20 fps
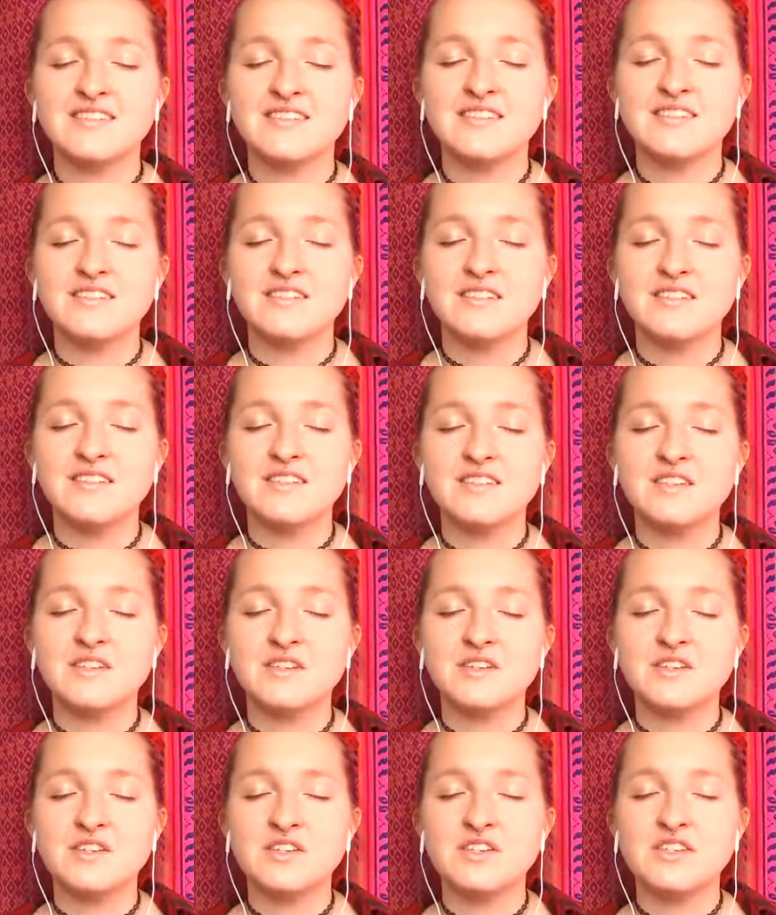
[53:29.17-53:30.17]
As you could
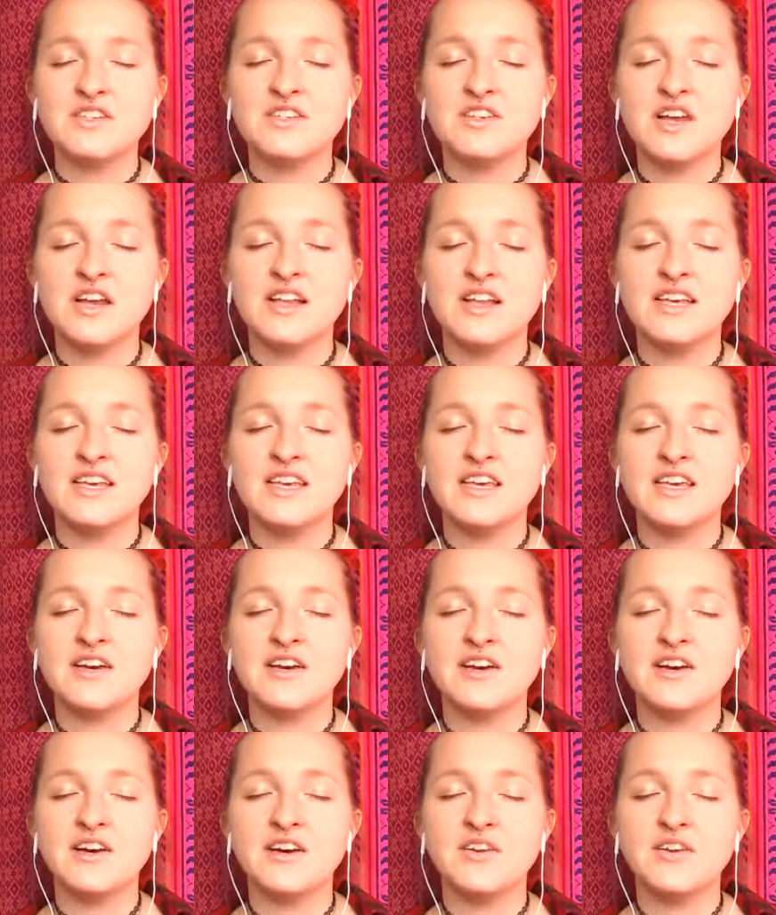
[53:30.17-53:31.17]
just gently
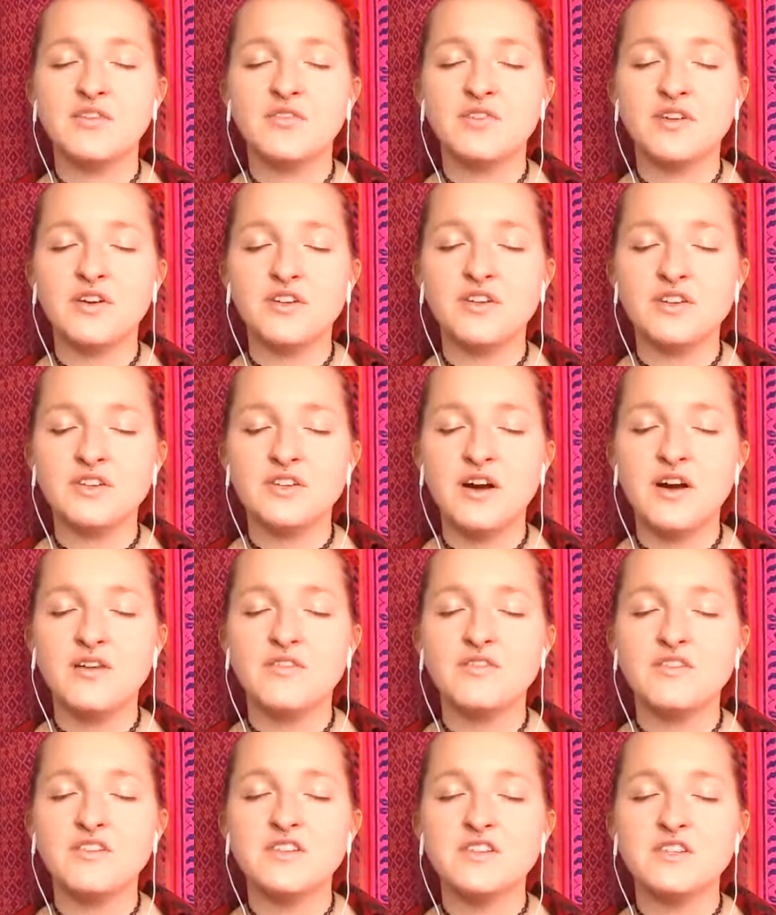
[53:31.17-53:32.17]
hear and feel the
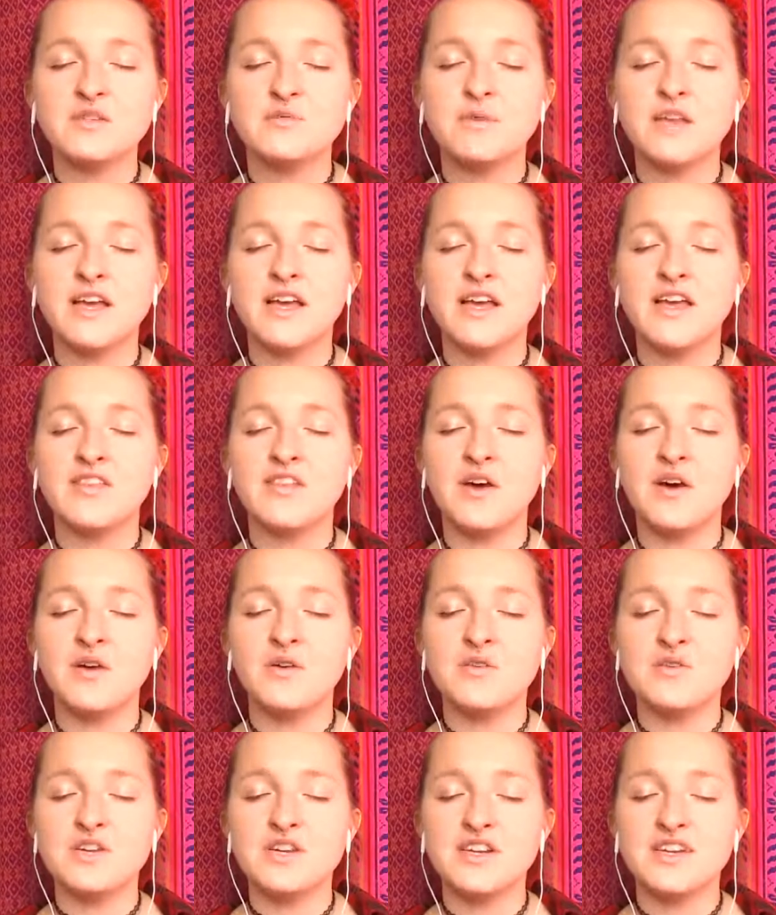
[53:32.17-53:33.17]
dolphins playing in the
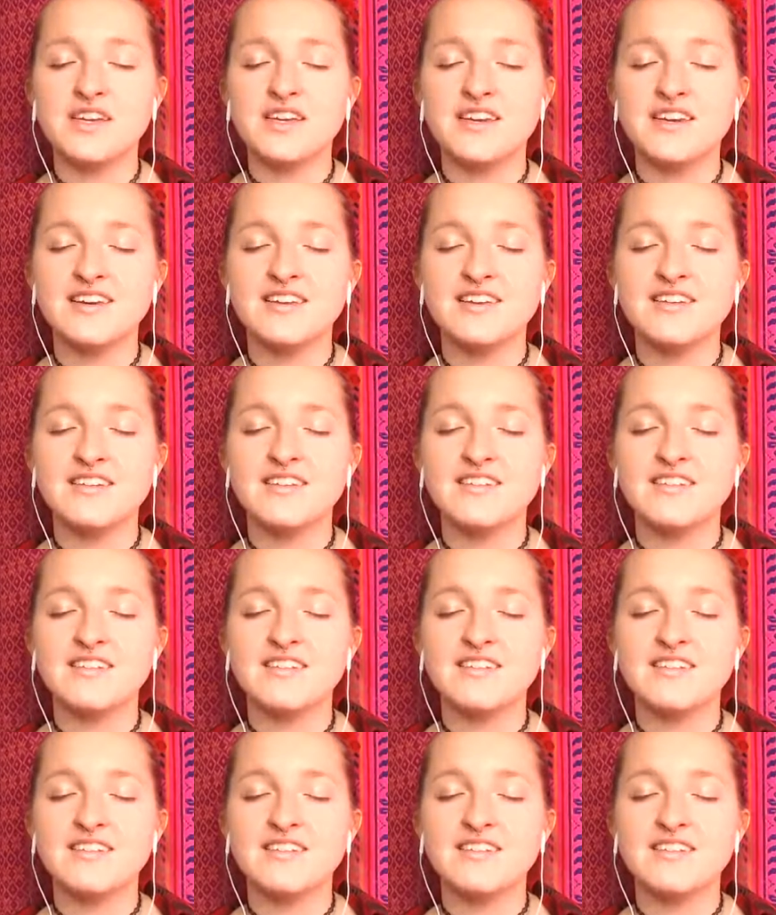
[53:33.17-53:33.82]
ocean,